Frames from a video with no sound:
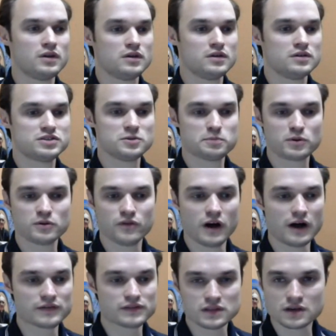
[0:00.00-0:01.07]
super
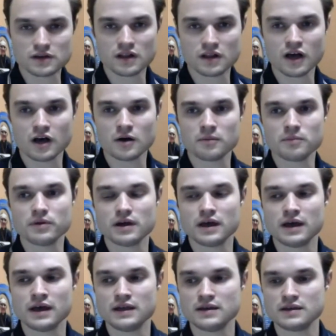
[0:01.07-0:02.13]
involved in the club,
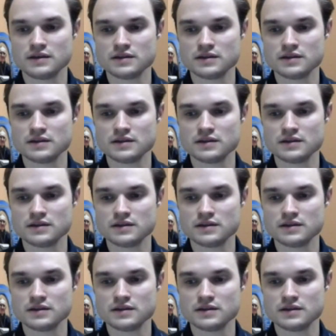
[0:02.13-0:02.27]
and